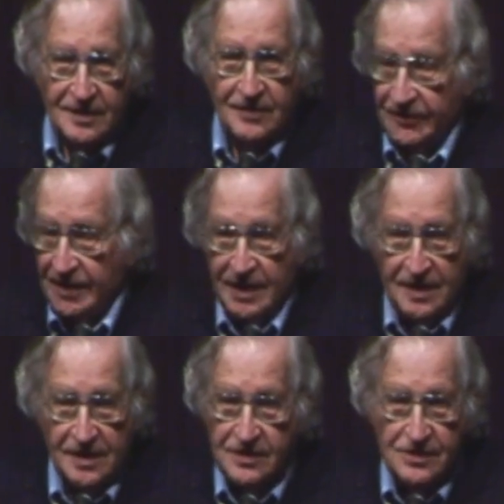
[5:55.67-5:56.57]
You know, if
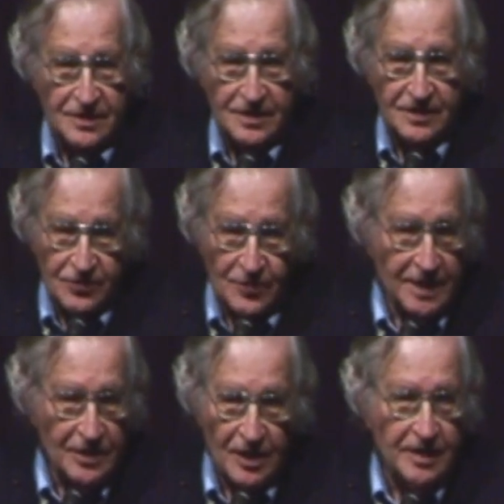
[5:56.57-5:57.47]
Kennedy's
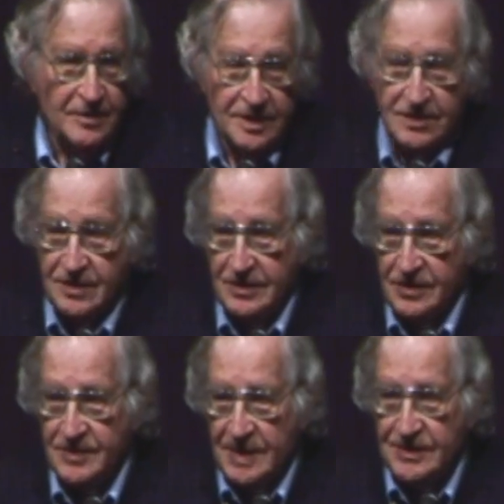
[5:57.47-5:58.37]
swing argument
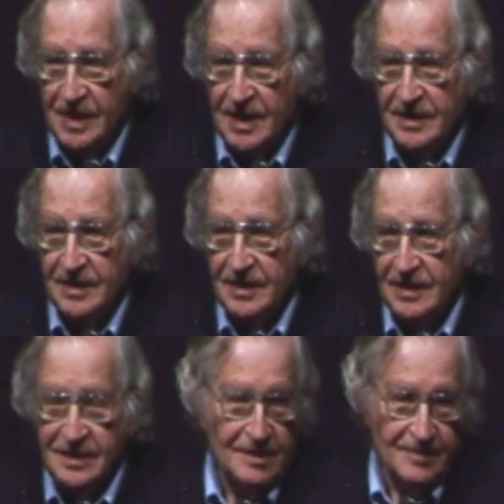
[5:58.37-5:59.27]
just dismissed that.
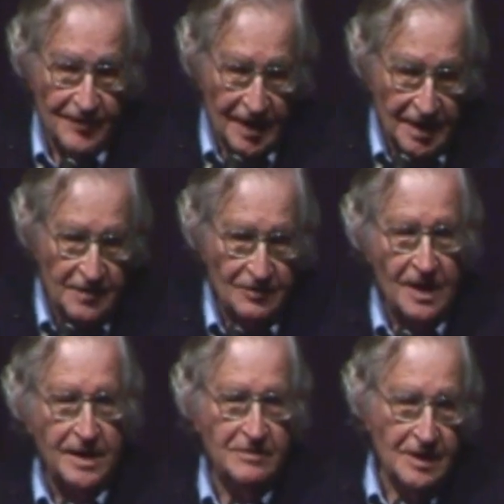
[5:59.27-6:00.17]
If they get the
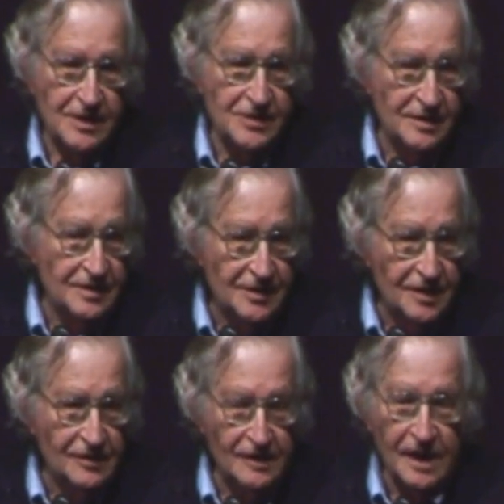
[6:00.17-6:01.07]
right, why shouldn't
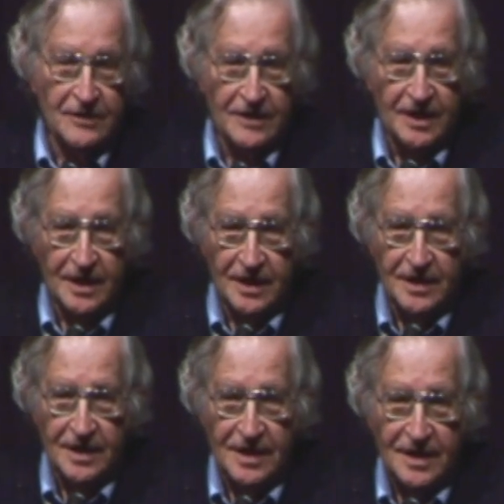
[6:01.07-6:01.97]
General Electric get
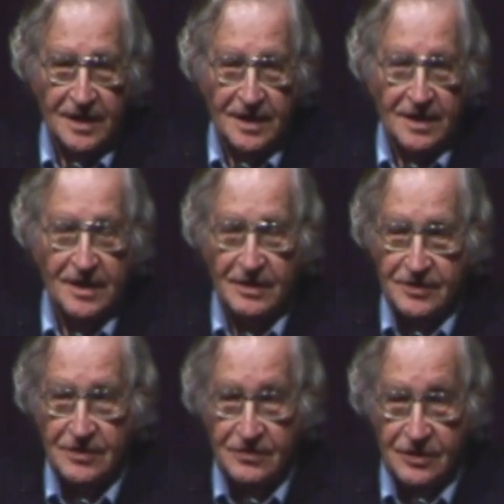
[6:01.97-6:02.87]
it? So